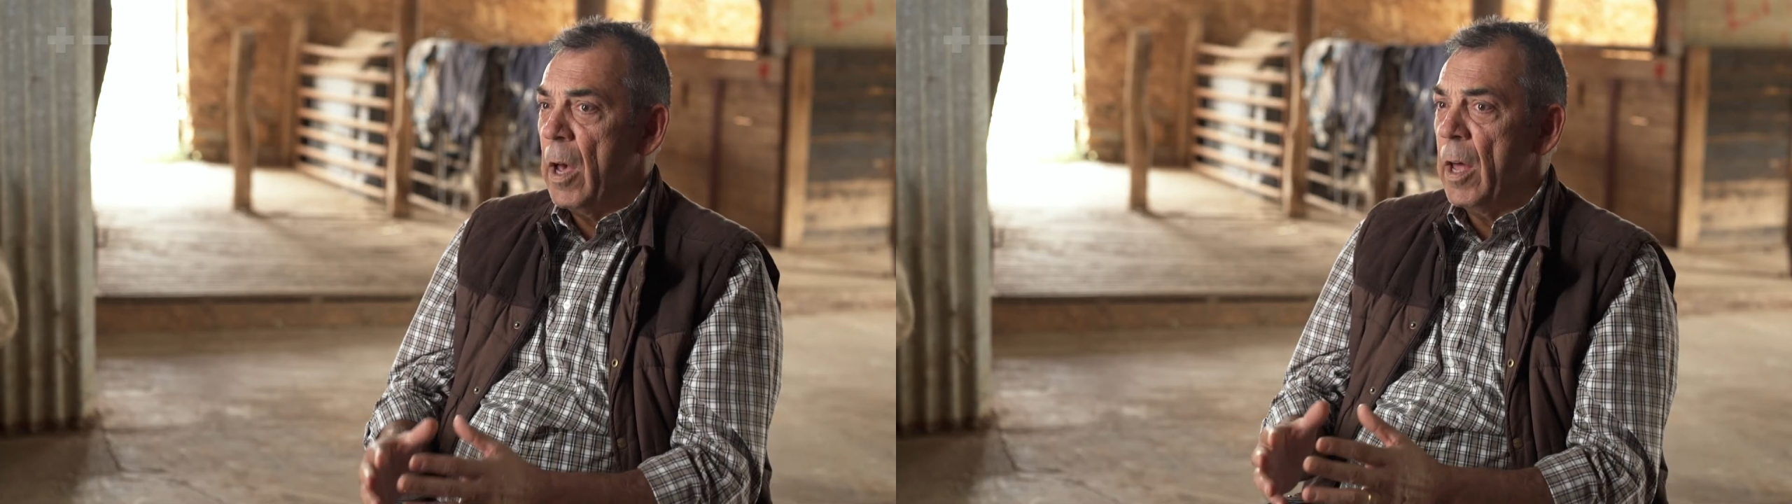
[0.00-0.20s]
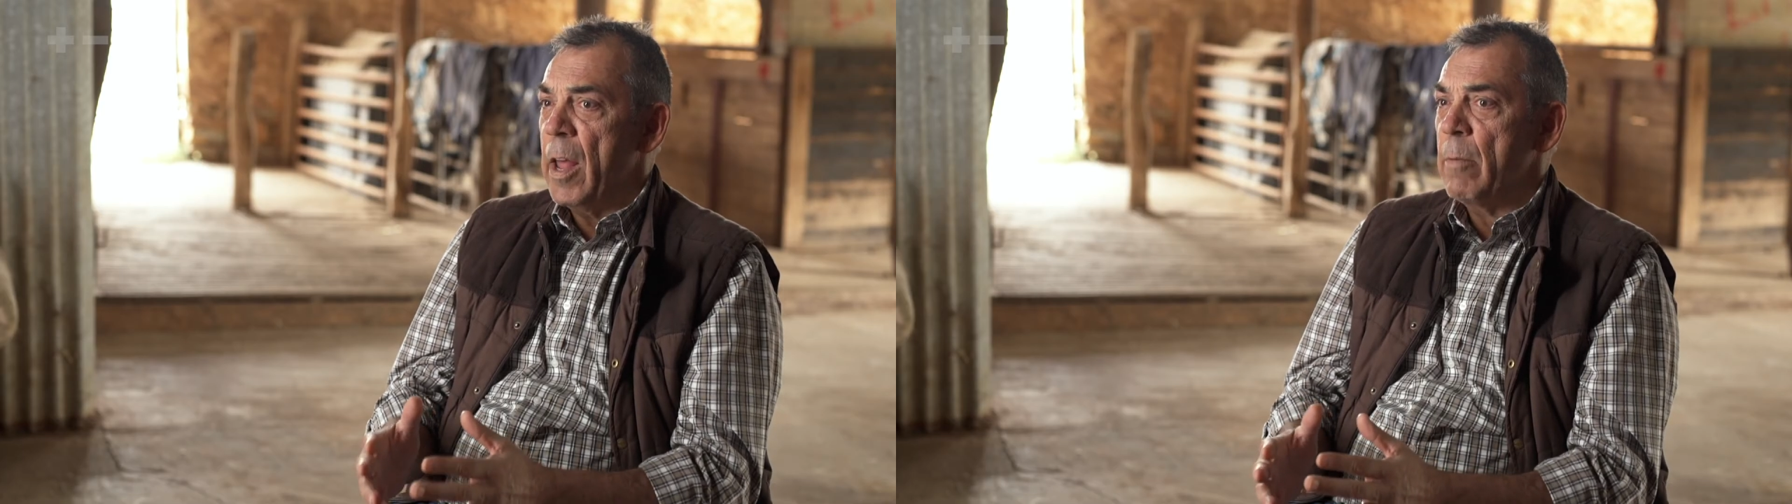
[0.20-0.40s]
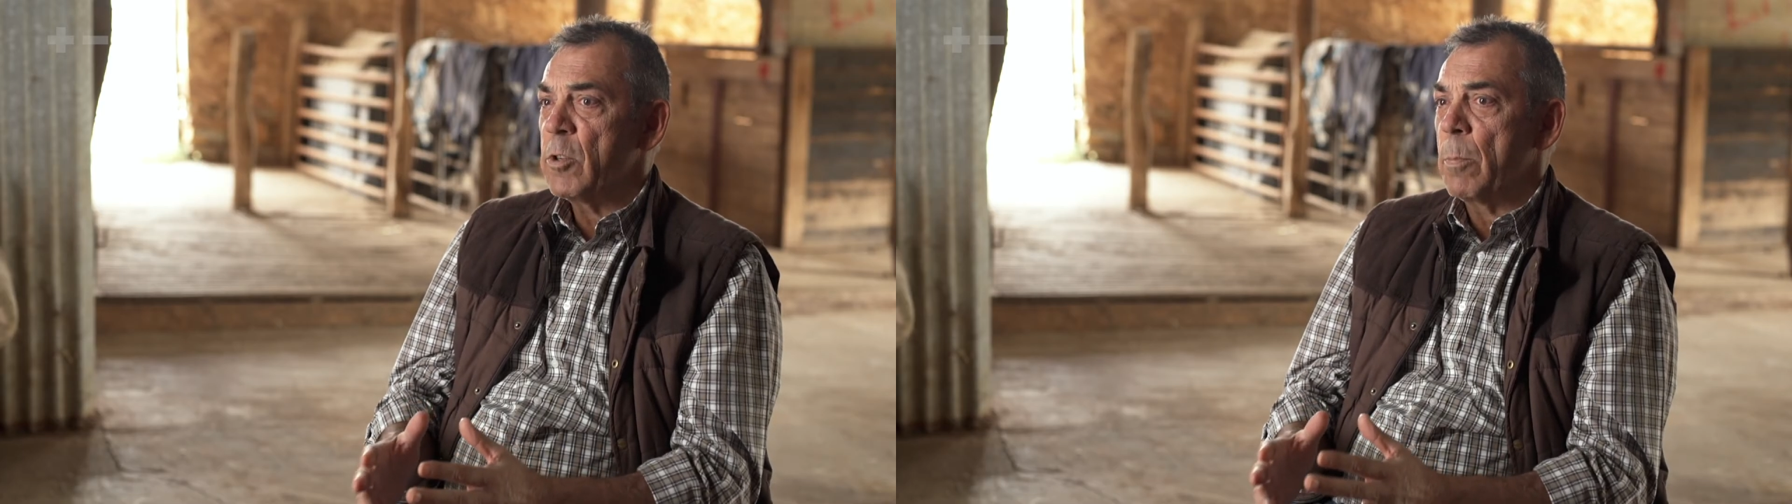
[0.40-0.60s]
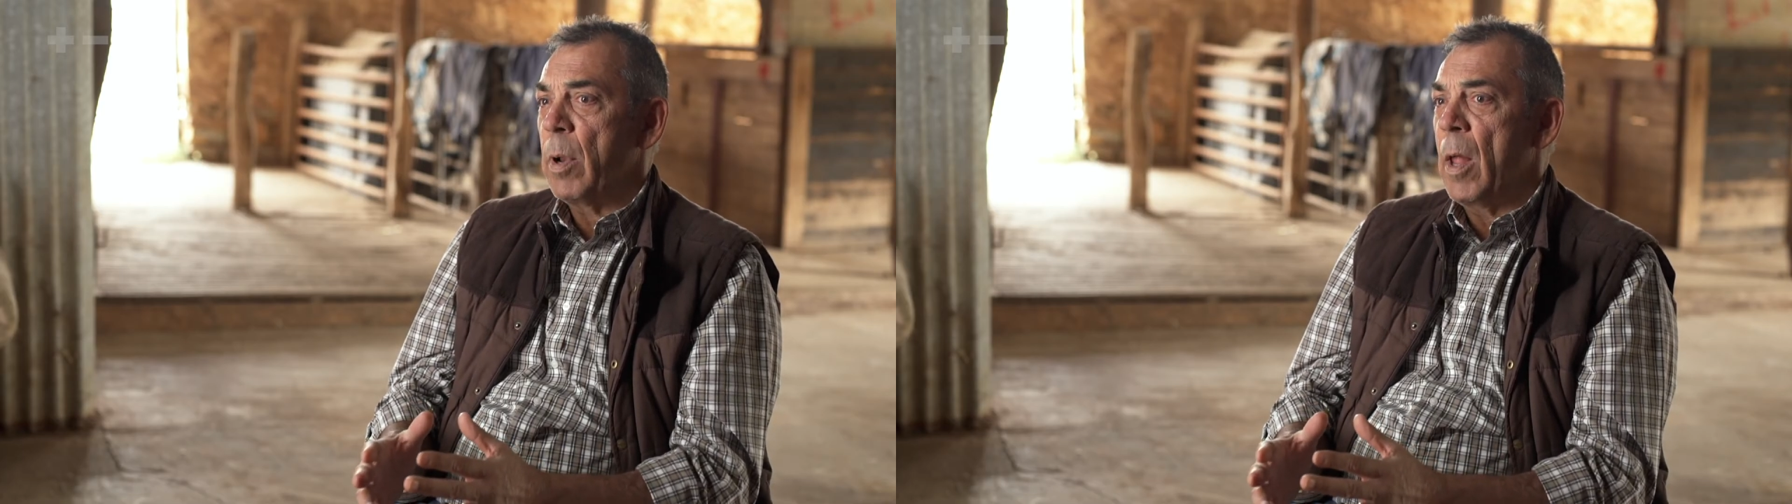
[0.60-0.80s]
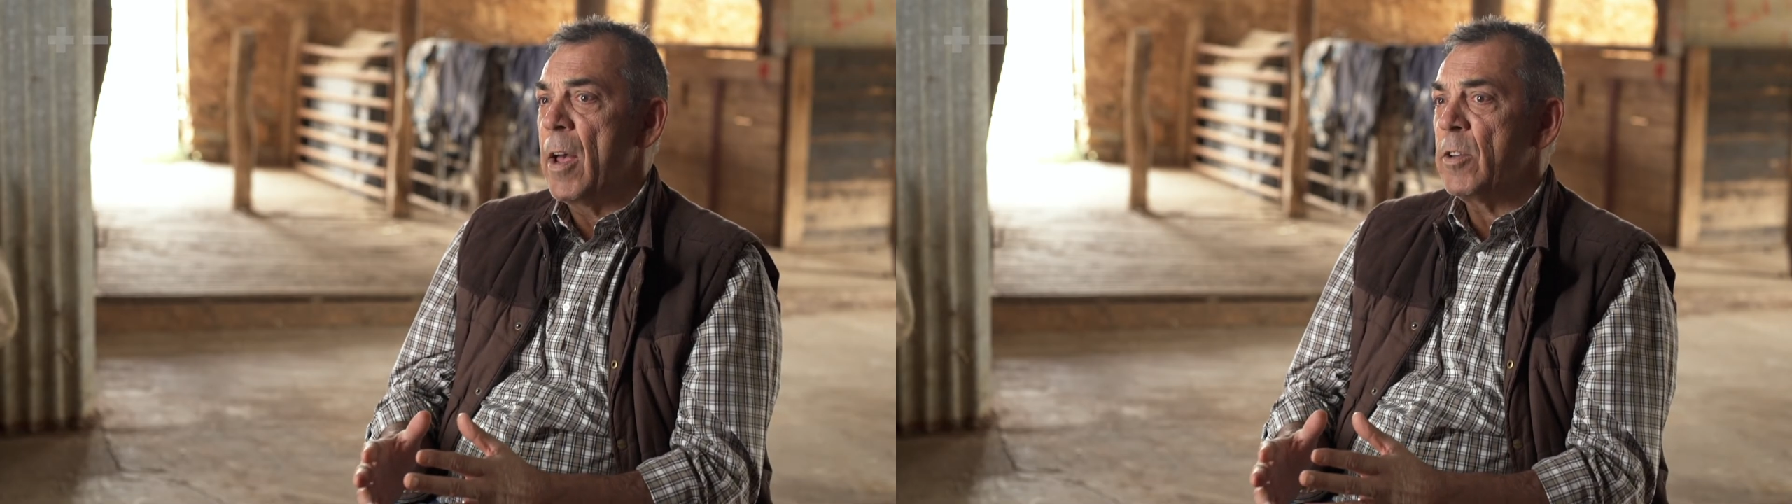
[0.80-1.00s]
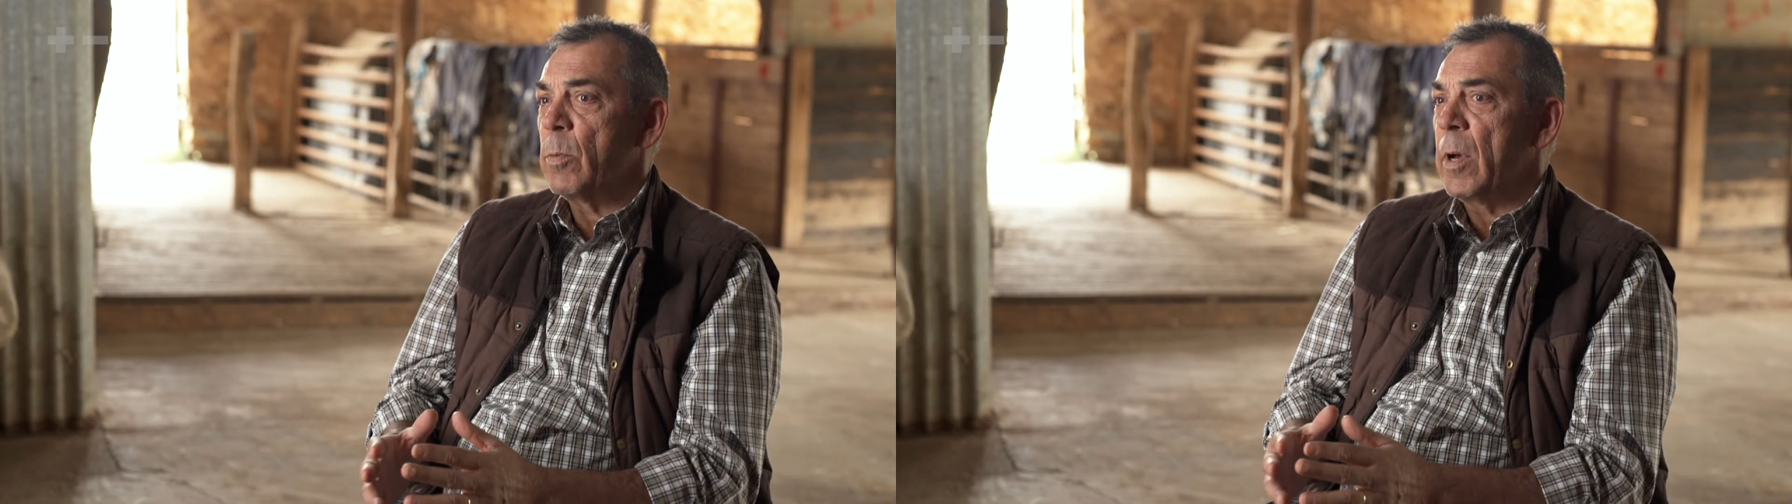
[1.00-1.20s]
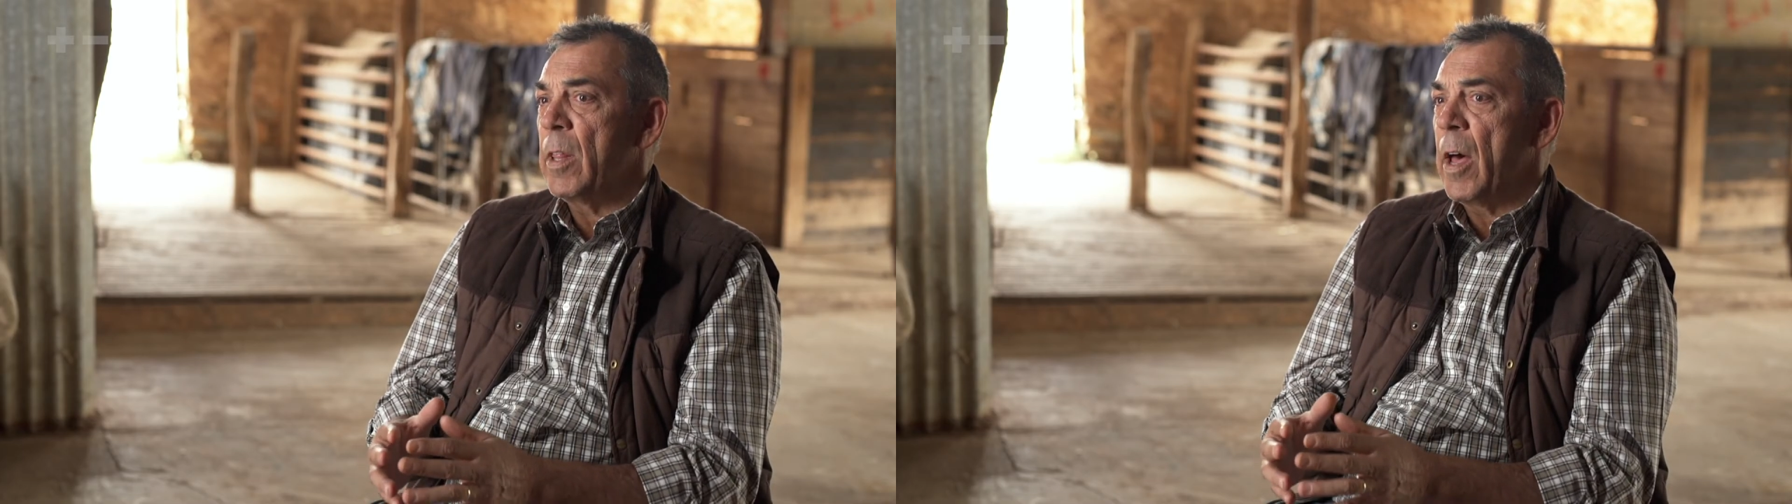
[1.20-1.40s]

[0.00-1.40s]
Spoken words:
and that was a place where